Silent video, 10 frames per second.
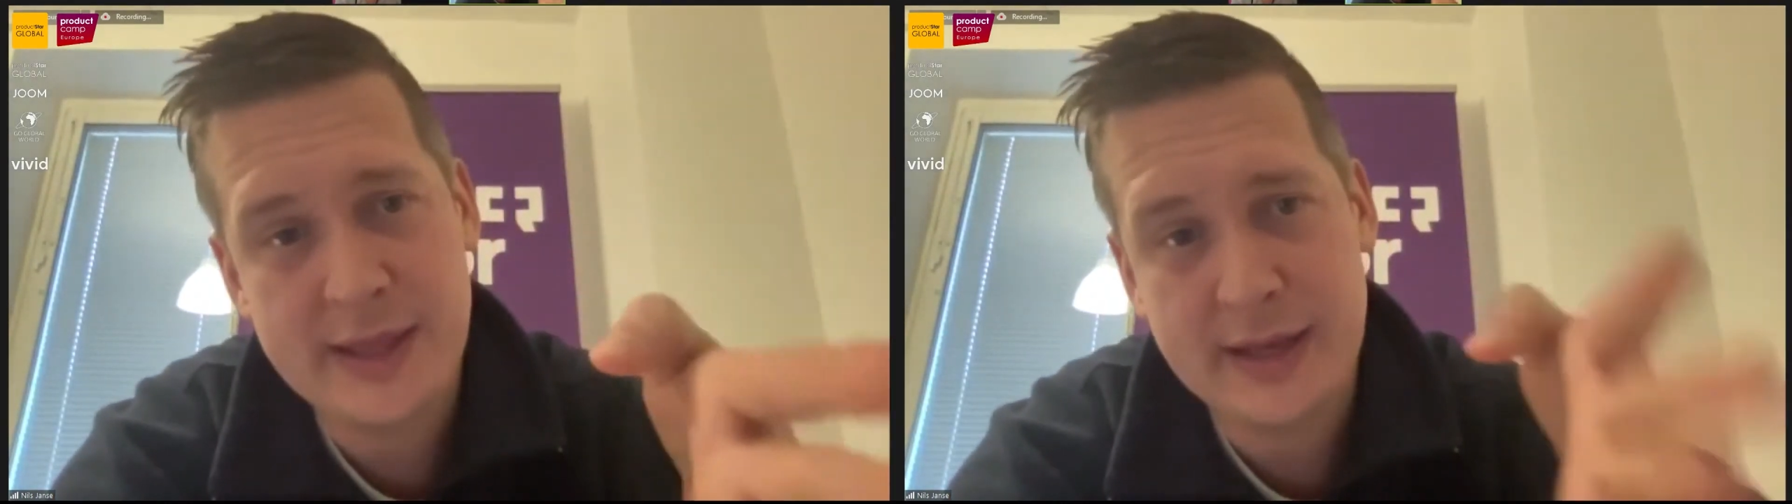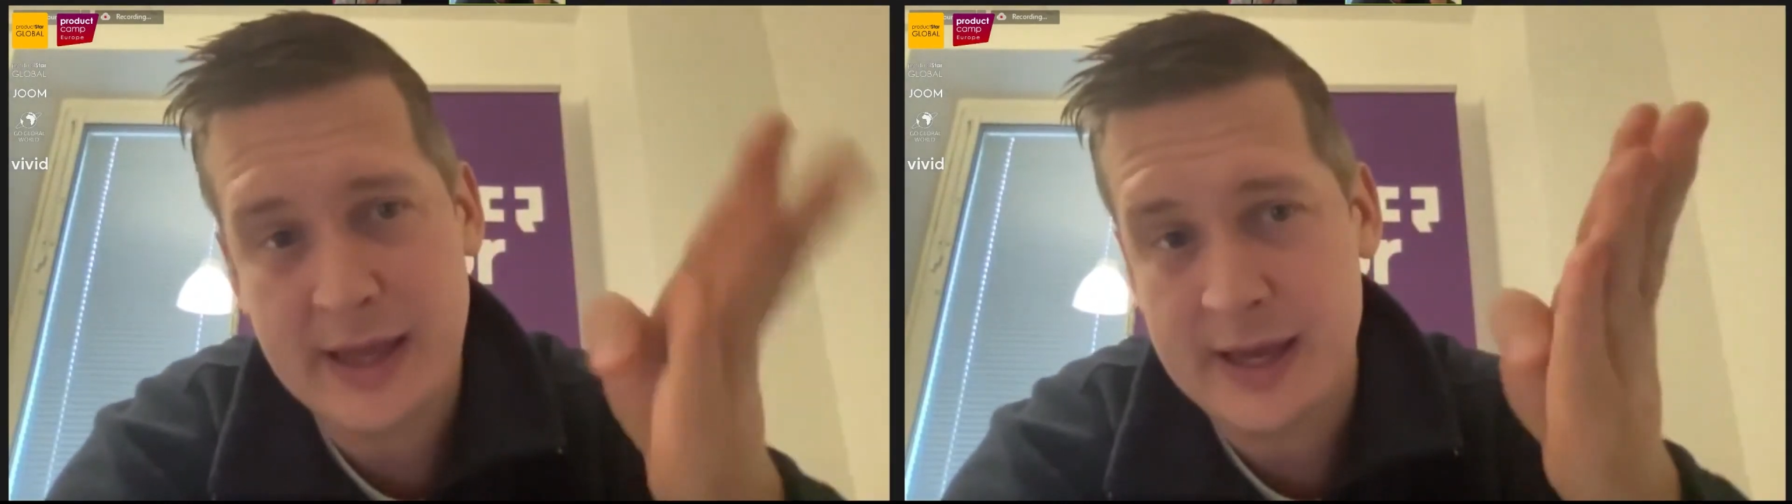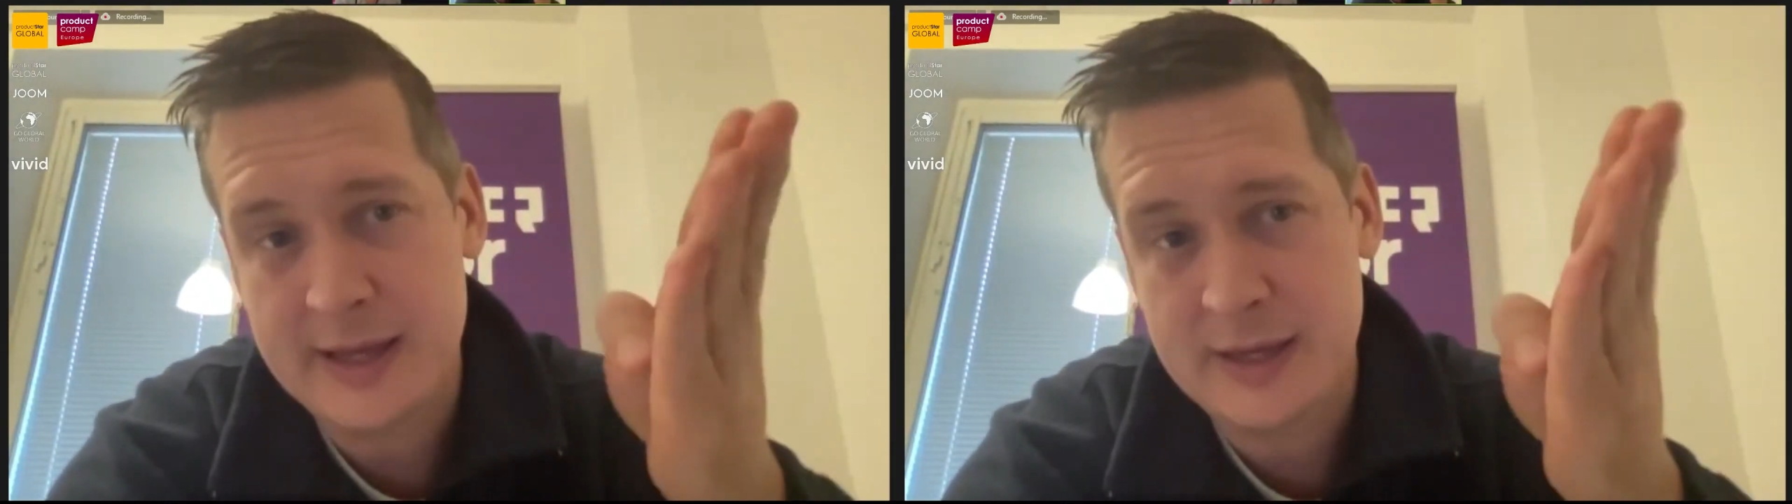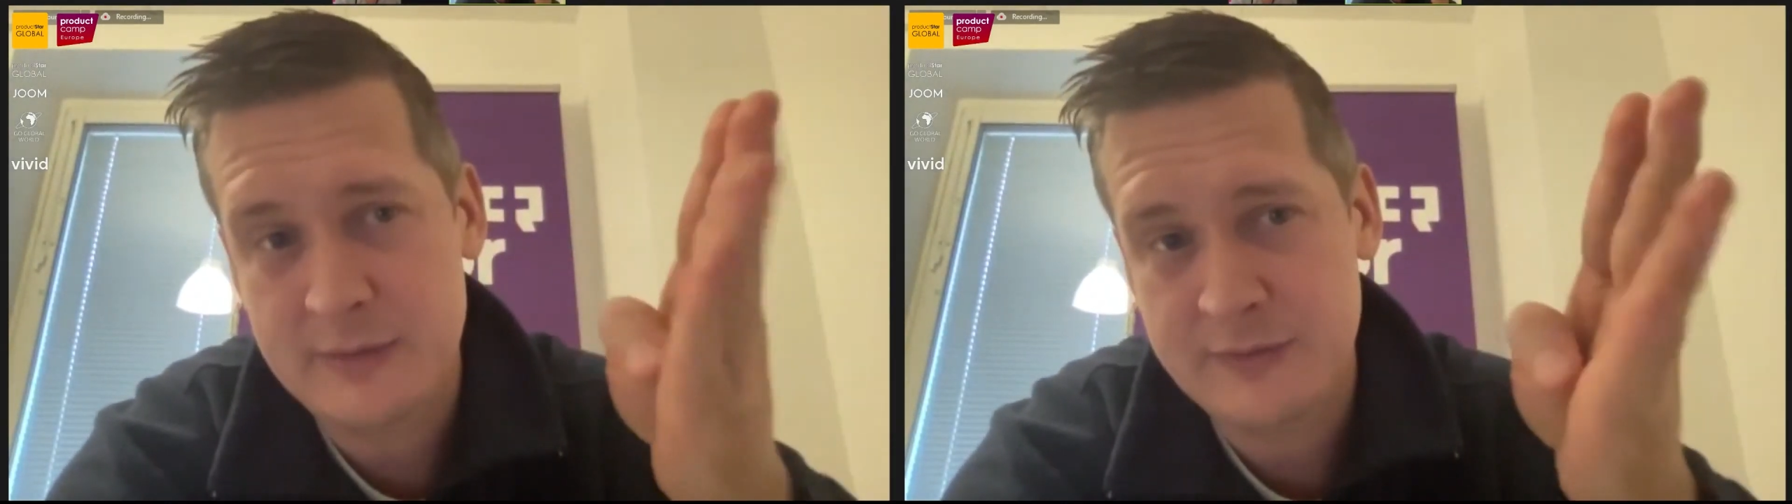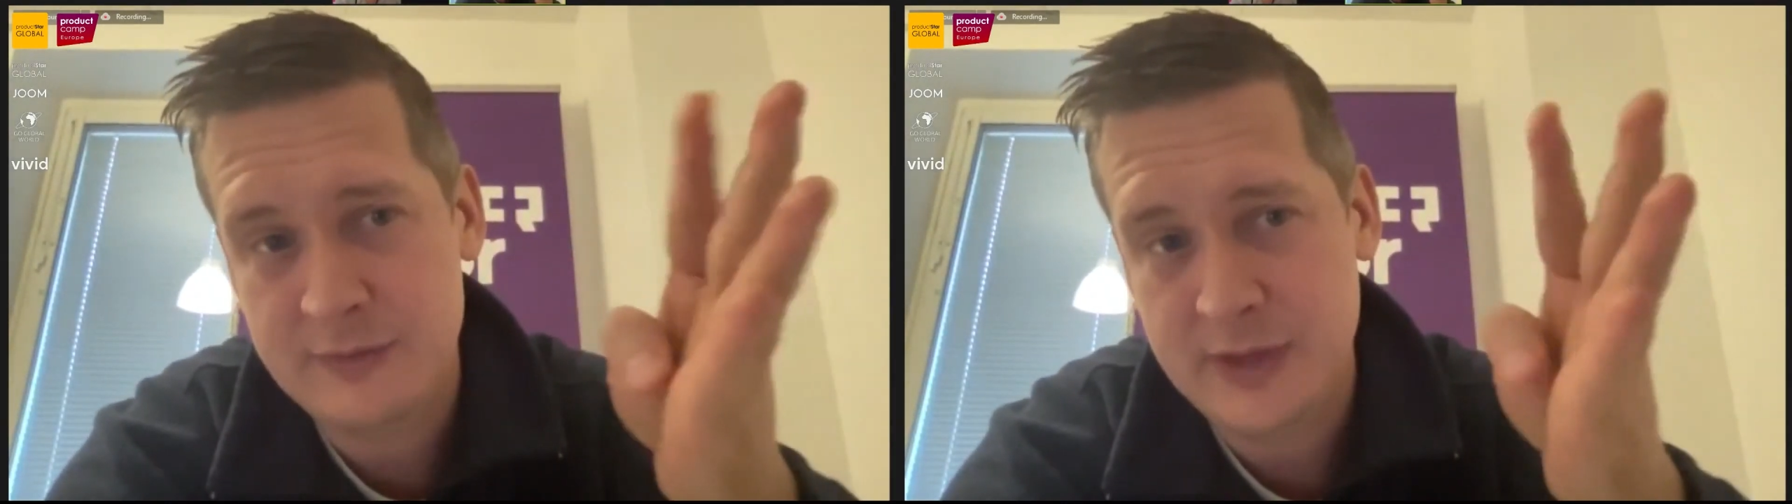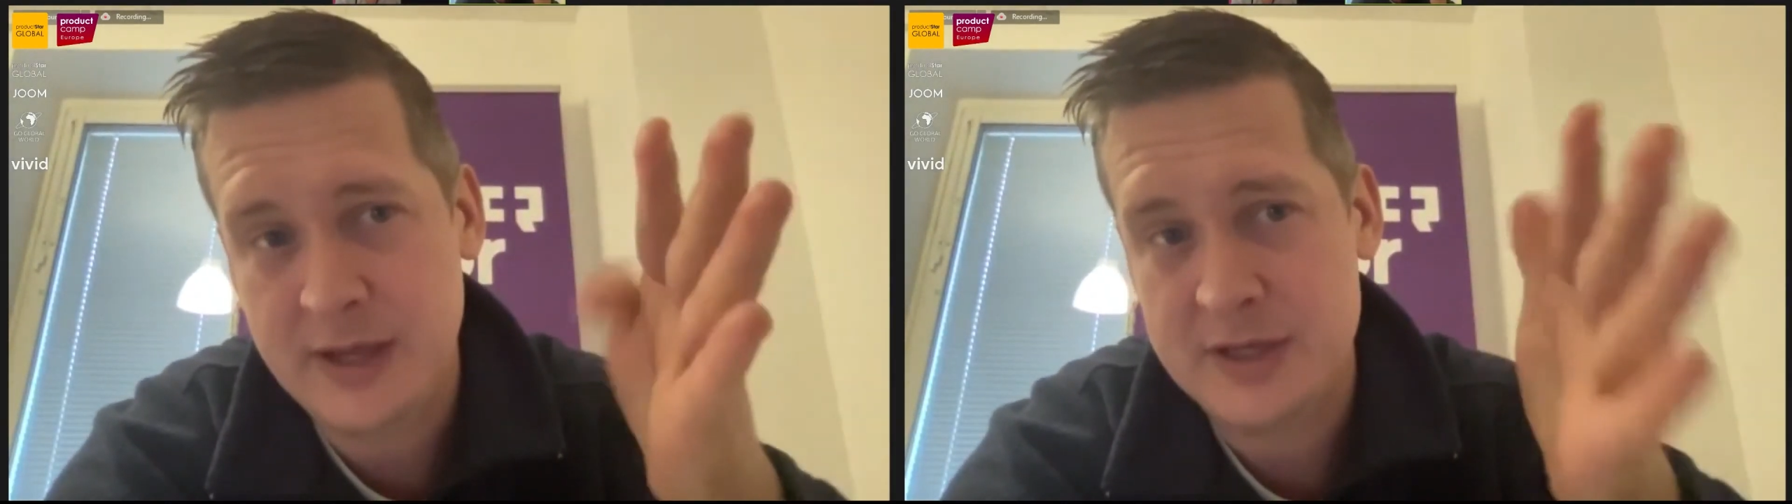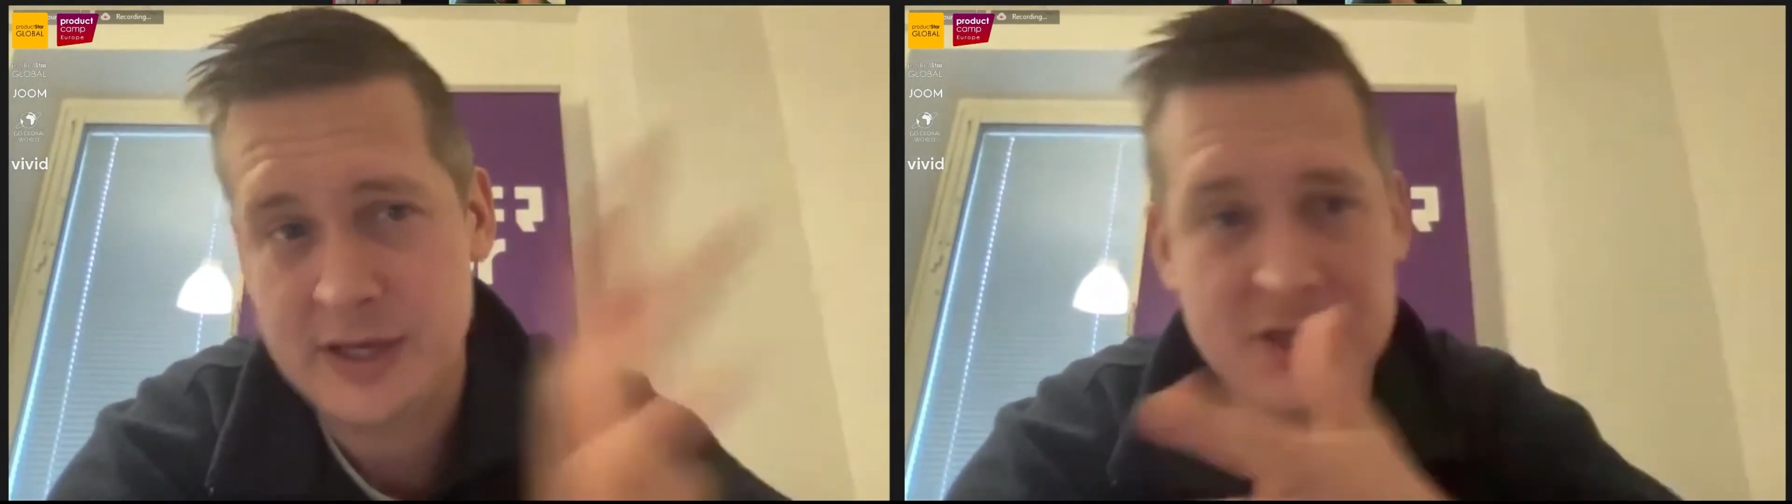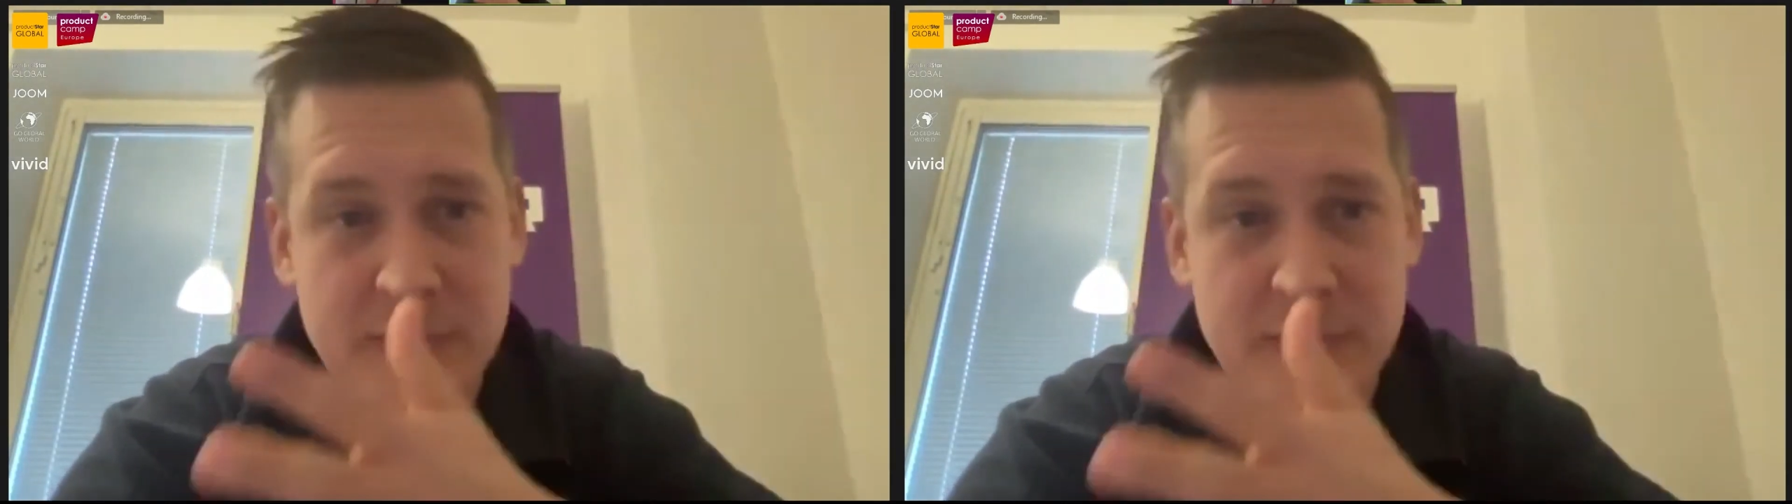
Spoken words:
that I